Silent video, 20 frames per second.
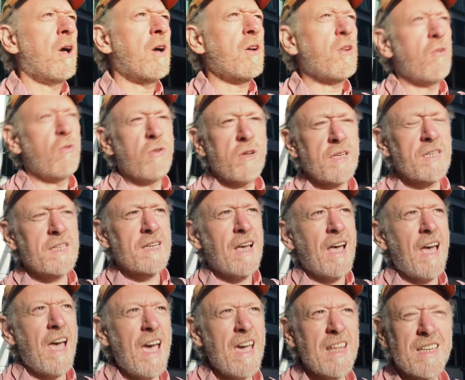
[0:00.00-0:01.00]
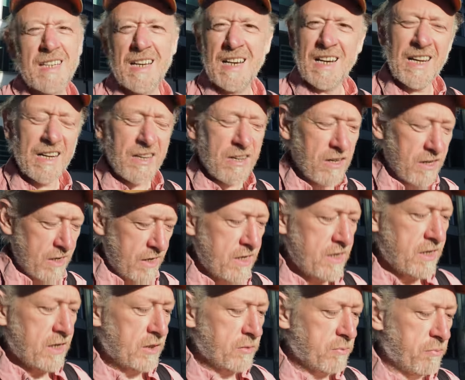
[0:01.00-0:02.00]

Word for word: According to Ed Glinner in his